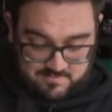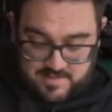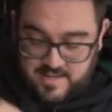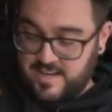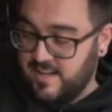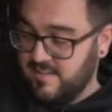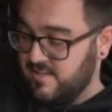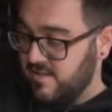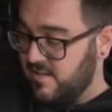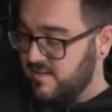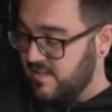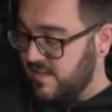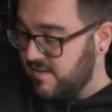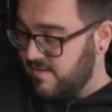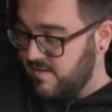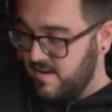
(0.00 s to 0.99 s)
the nutsert's
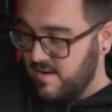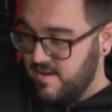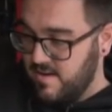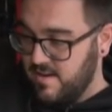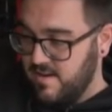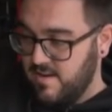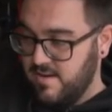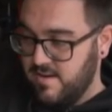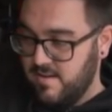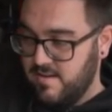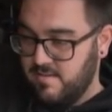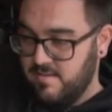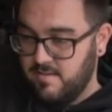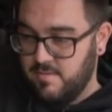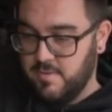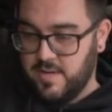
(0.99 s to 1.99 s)
in,
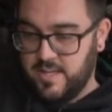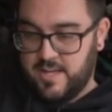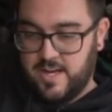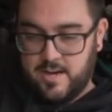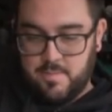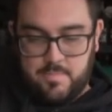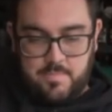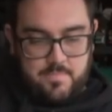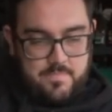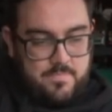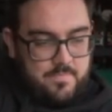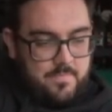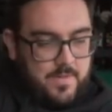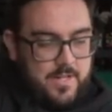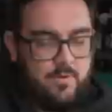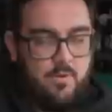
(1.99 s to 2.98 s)
we're gonna cut a
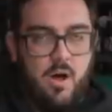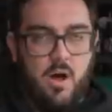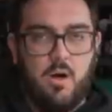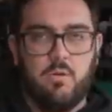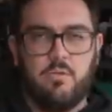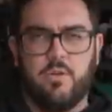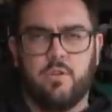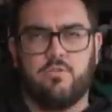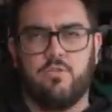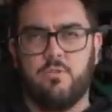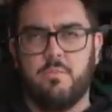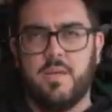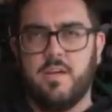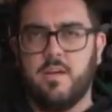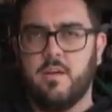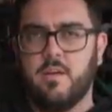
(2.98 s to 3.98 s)
little hole, not too
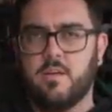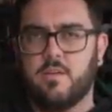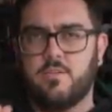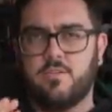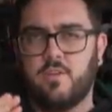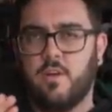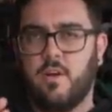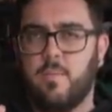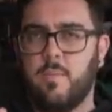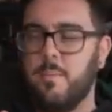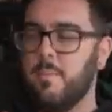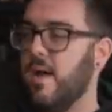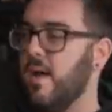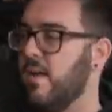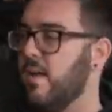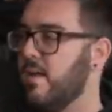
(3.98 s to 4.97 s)
big, because you gotta
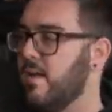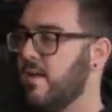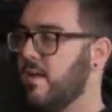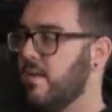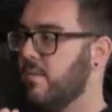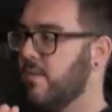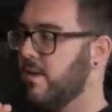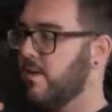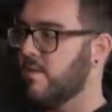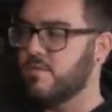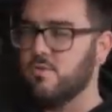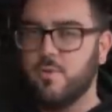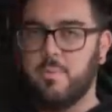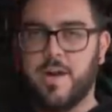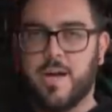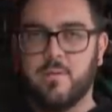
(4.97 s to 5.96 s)
remember, when it goes
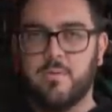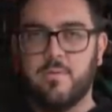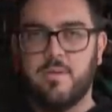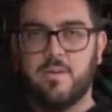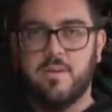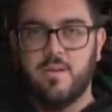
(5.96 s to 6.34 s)
through a puddle,